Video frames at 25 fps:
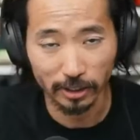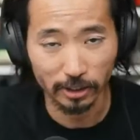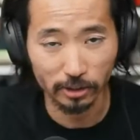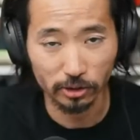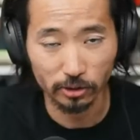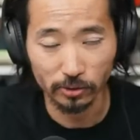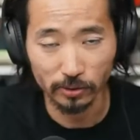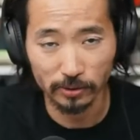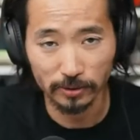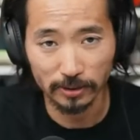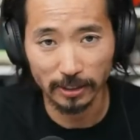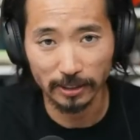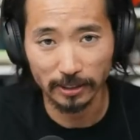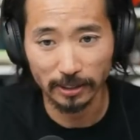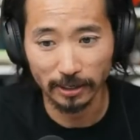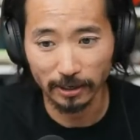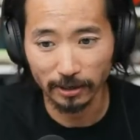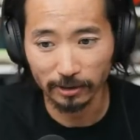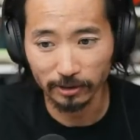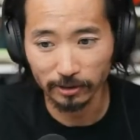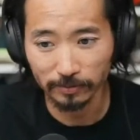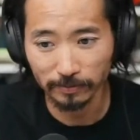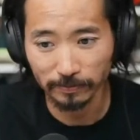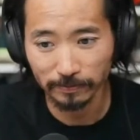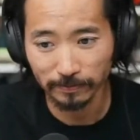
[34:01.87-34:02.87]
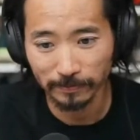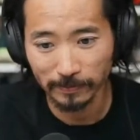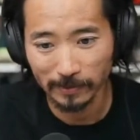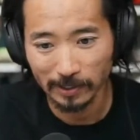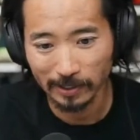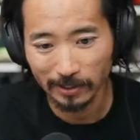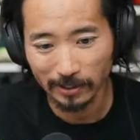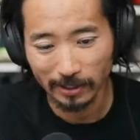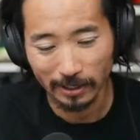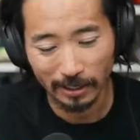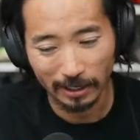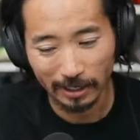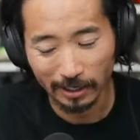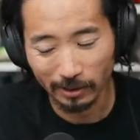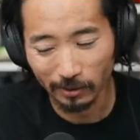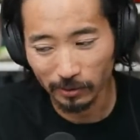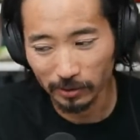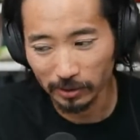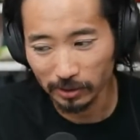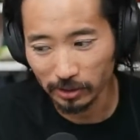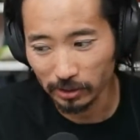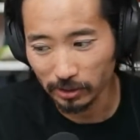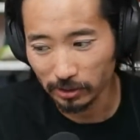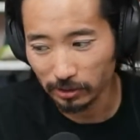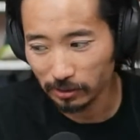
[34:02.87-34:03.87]
like as soon as I got them. I
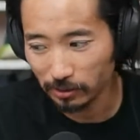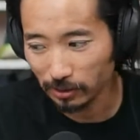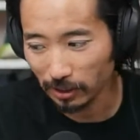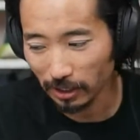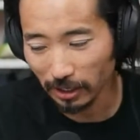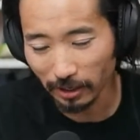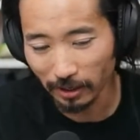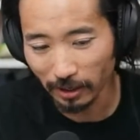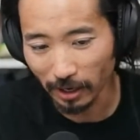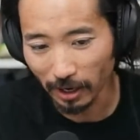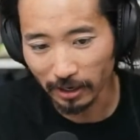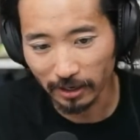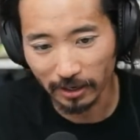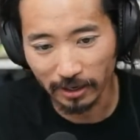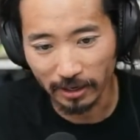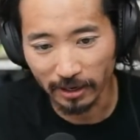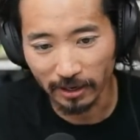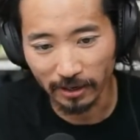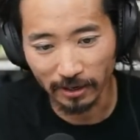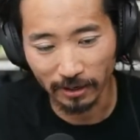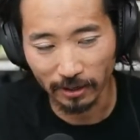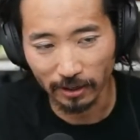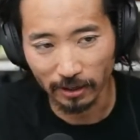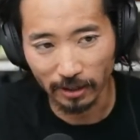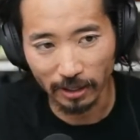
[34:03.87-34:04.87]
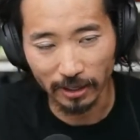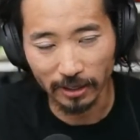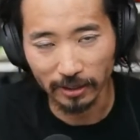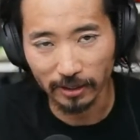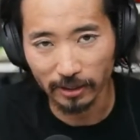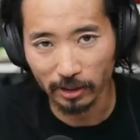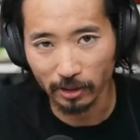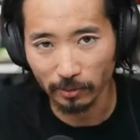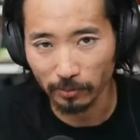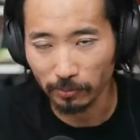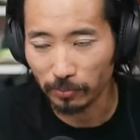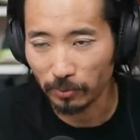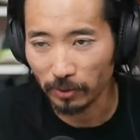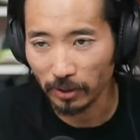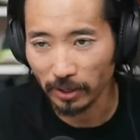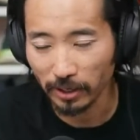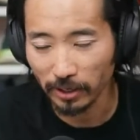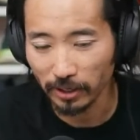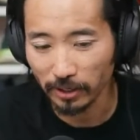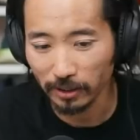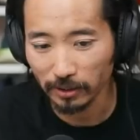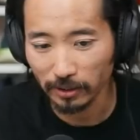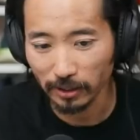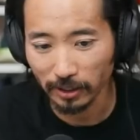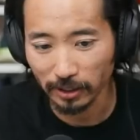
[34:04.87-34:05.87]
was just I, I didn't like the
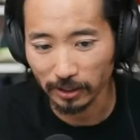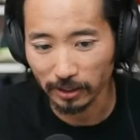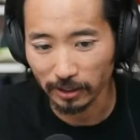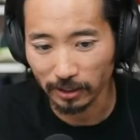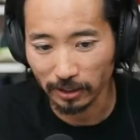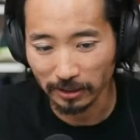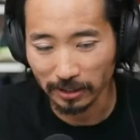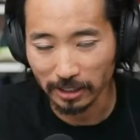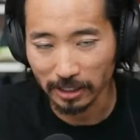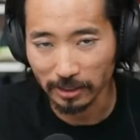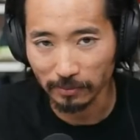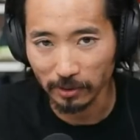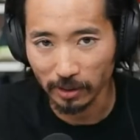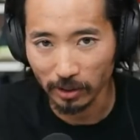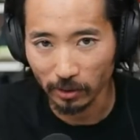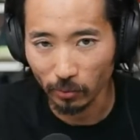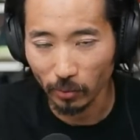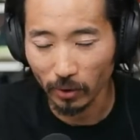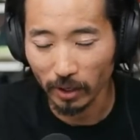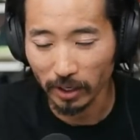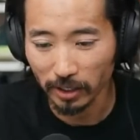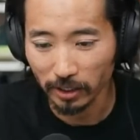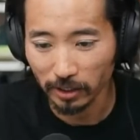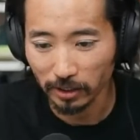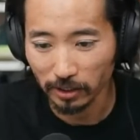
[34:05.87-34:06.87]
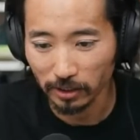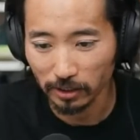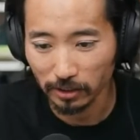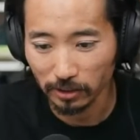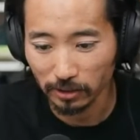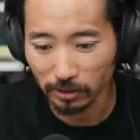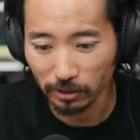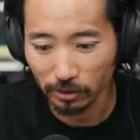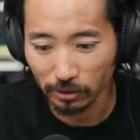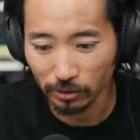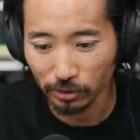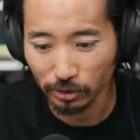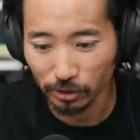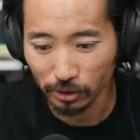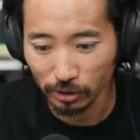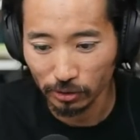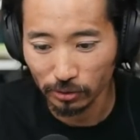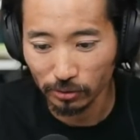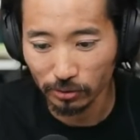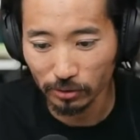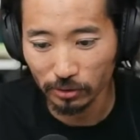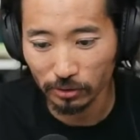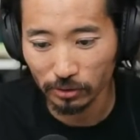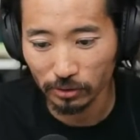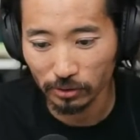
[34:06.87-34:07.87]
brand like gleaming white new
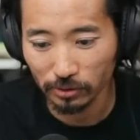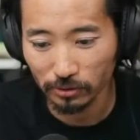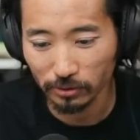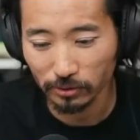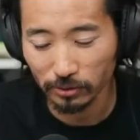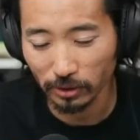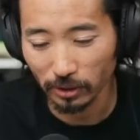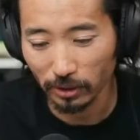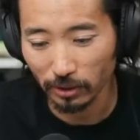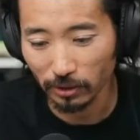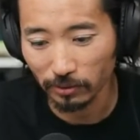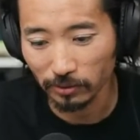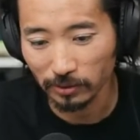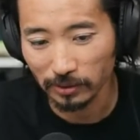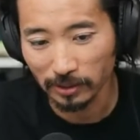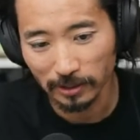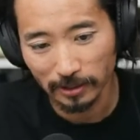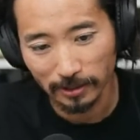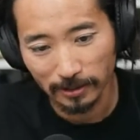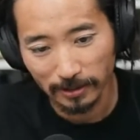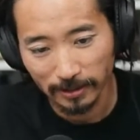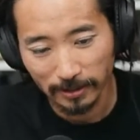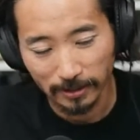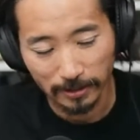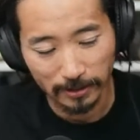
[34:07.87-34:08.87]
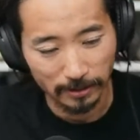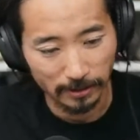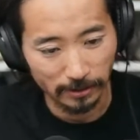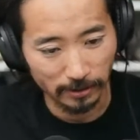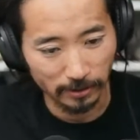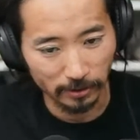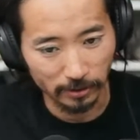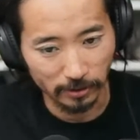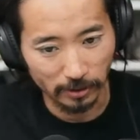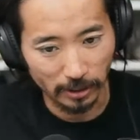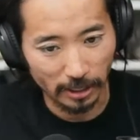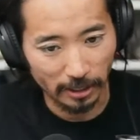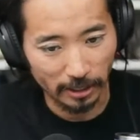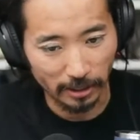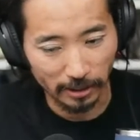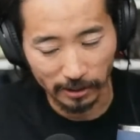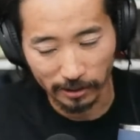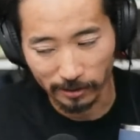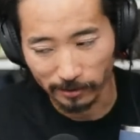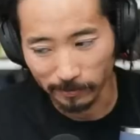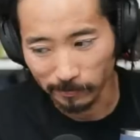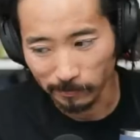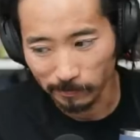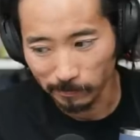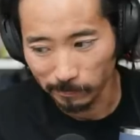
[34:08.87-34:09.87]
shoes. So, you know, I
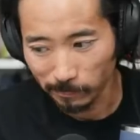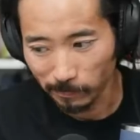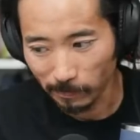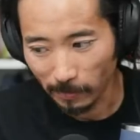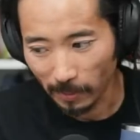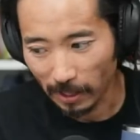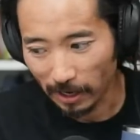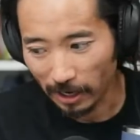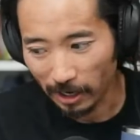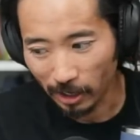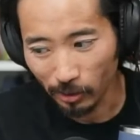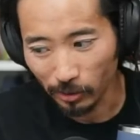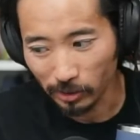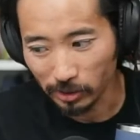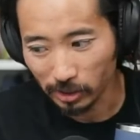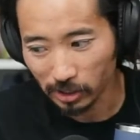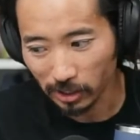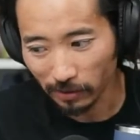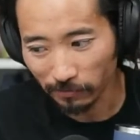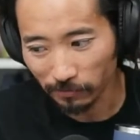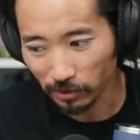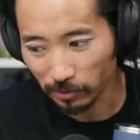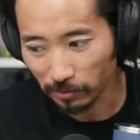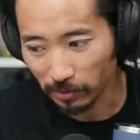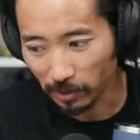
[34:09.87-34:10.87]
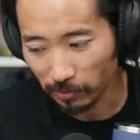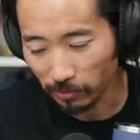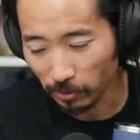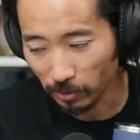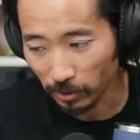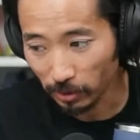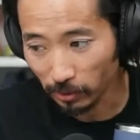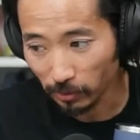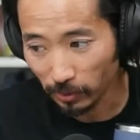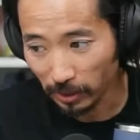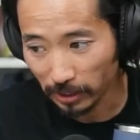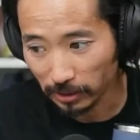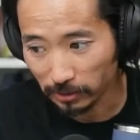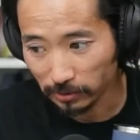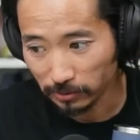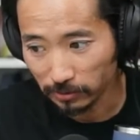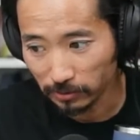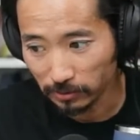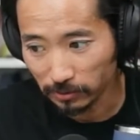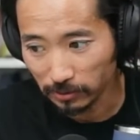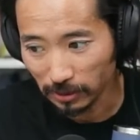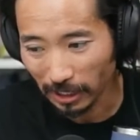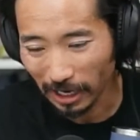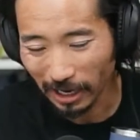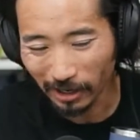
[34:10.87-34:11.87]
um I always scuffed them up right away.
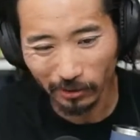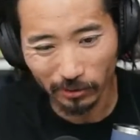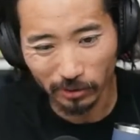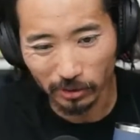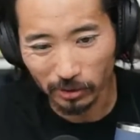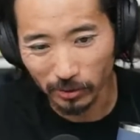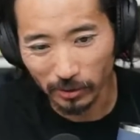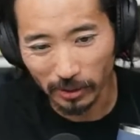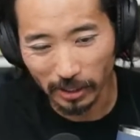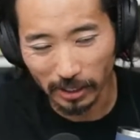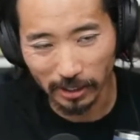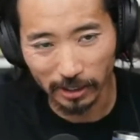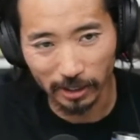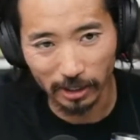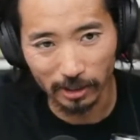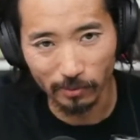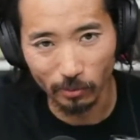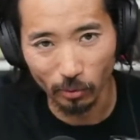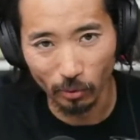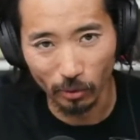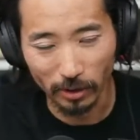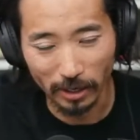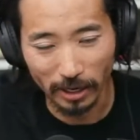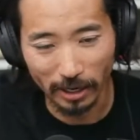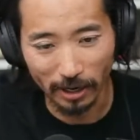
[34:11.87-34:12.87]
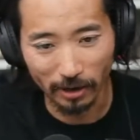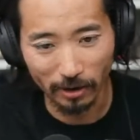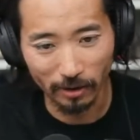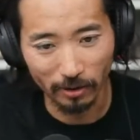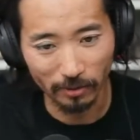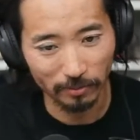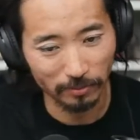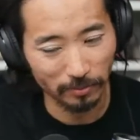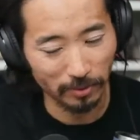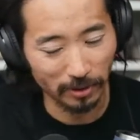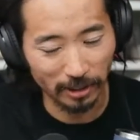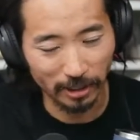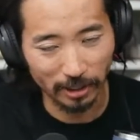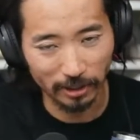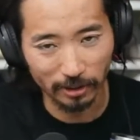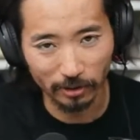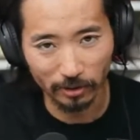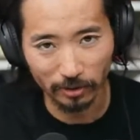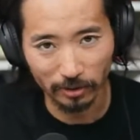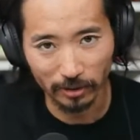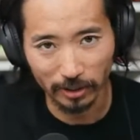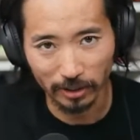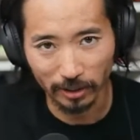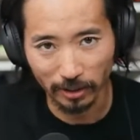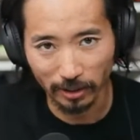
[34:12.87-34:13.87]
I don't do that anymore now, but I
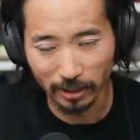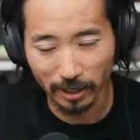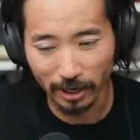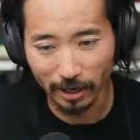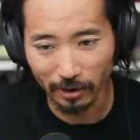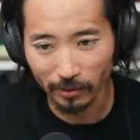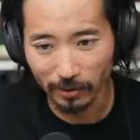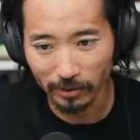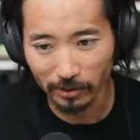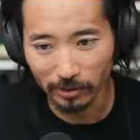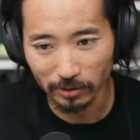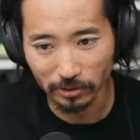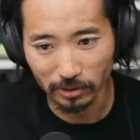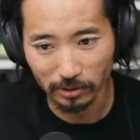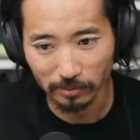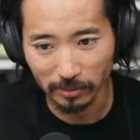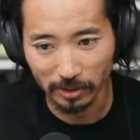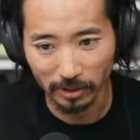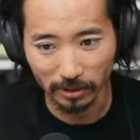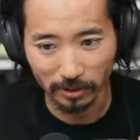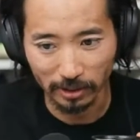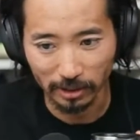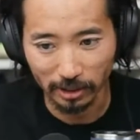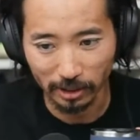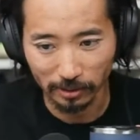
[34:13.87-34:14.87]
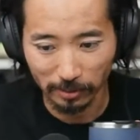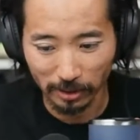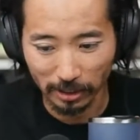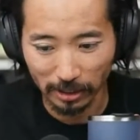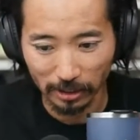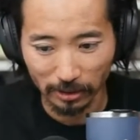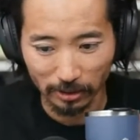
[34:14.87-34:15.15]
know that like how I use them, they'll end up